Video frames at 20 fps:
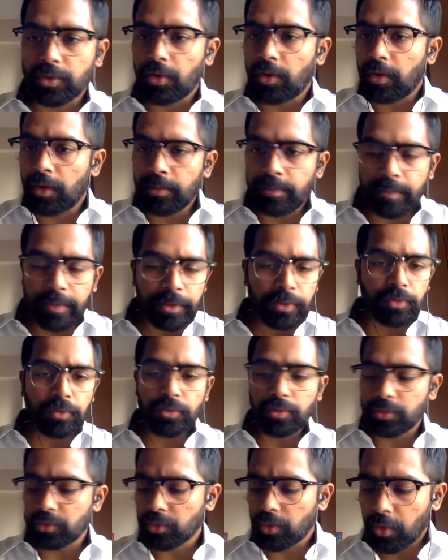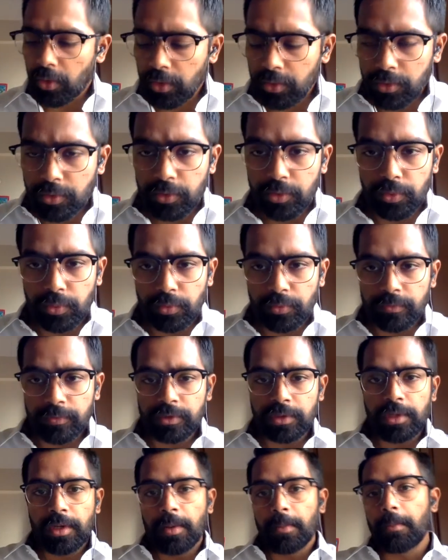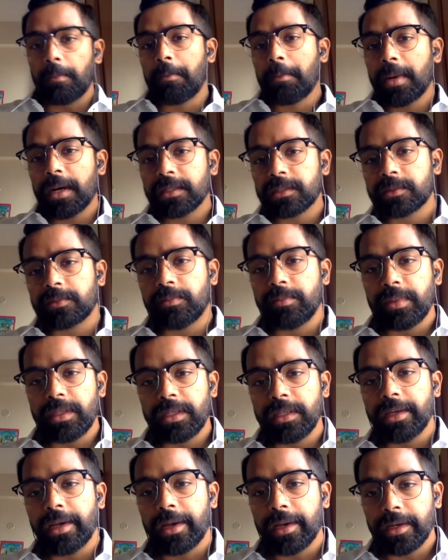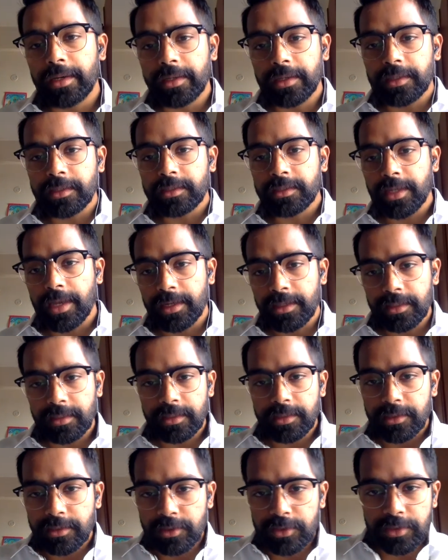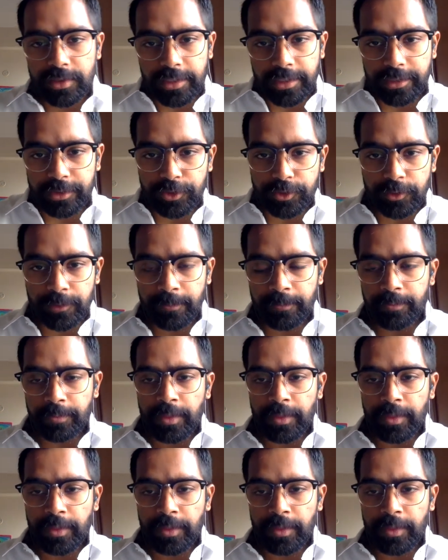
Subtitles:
all pinholes, all grooves must be addressed at this stage.